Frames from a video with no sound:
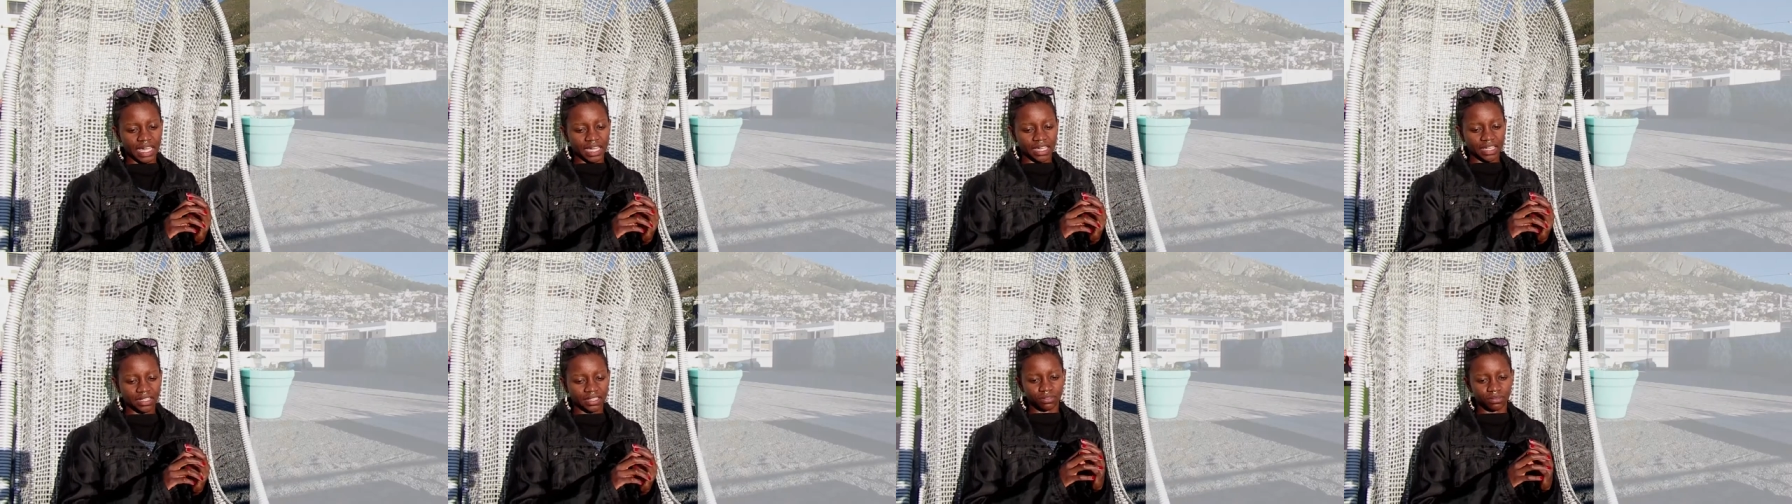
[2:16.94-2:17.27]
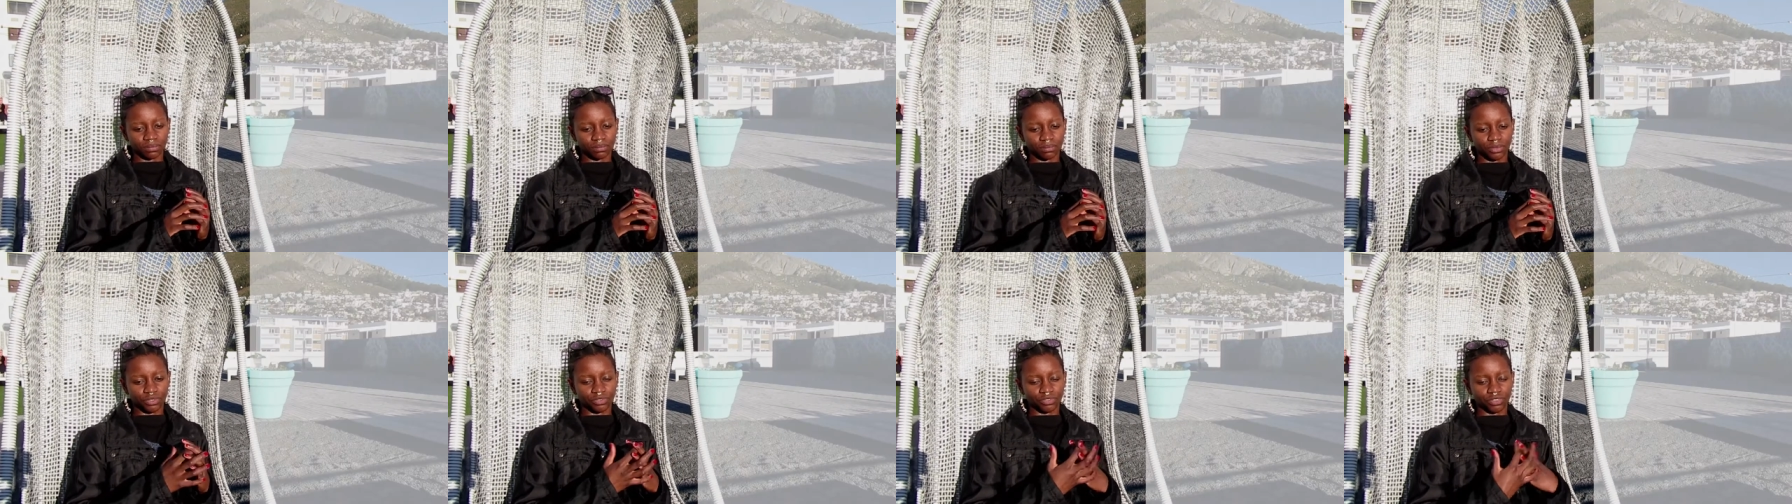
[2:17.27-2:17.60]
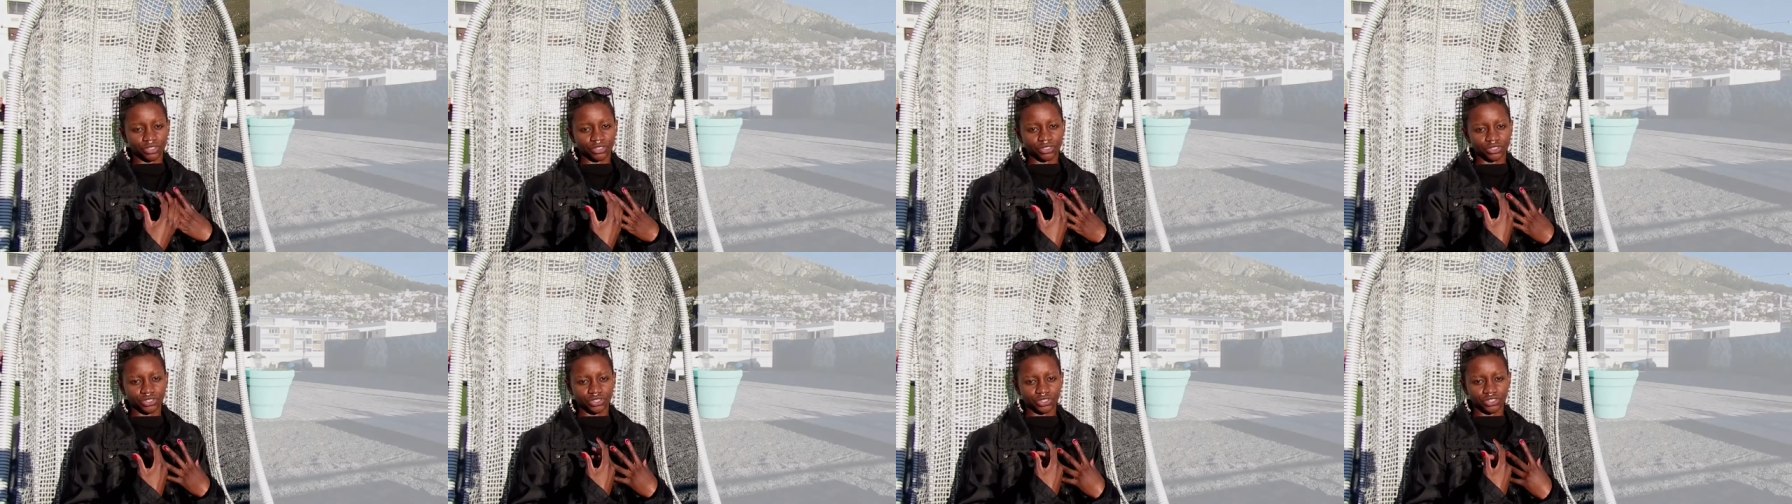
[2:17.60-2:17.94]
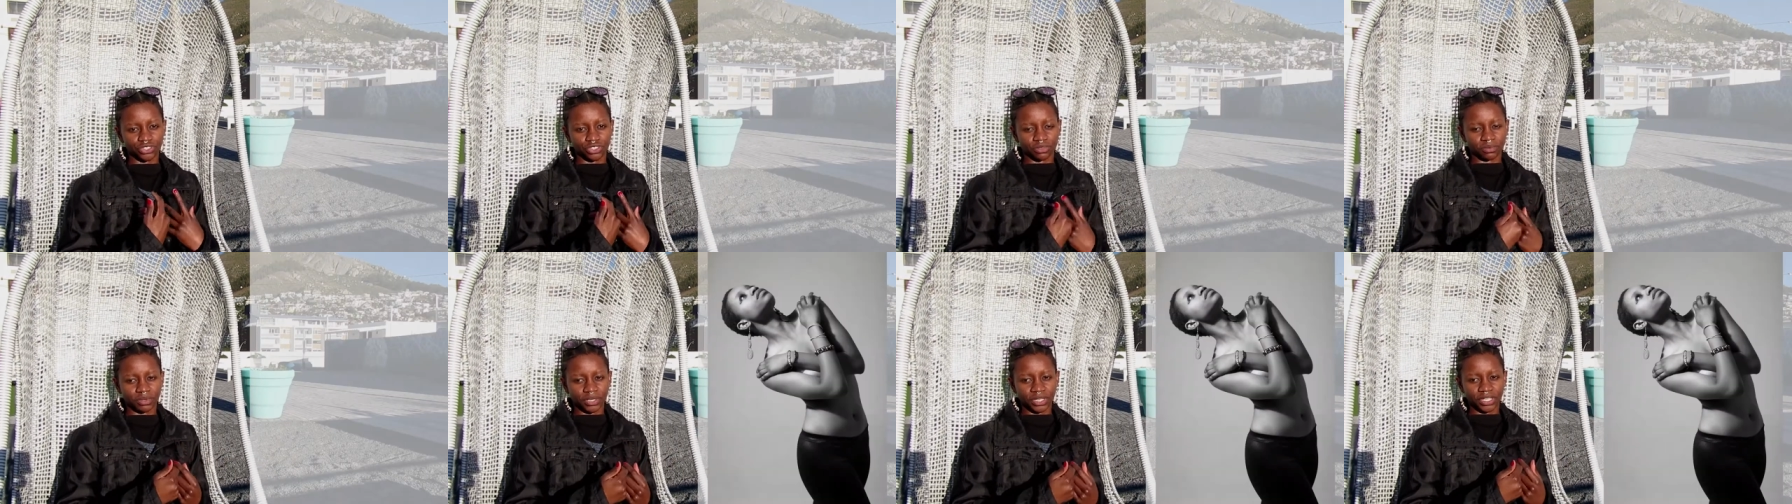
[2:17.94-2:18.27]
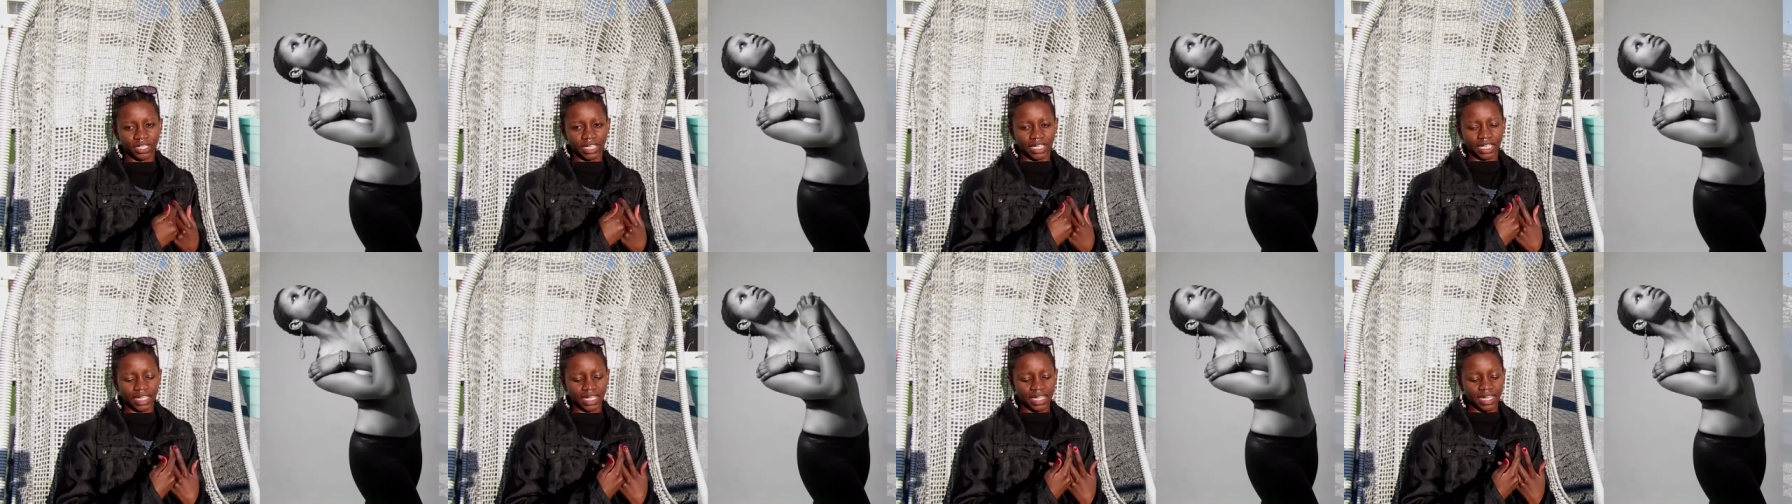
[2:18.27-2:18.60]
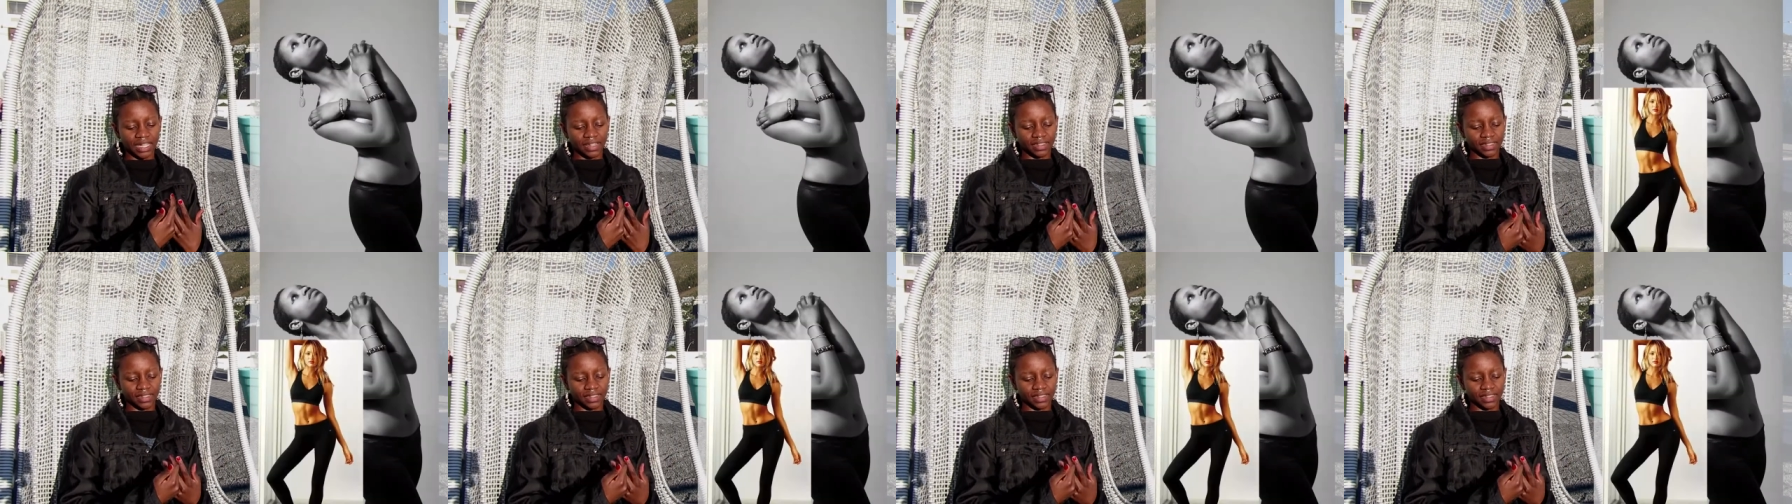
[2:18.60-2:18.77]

then move on to your body.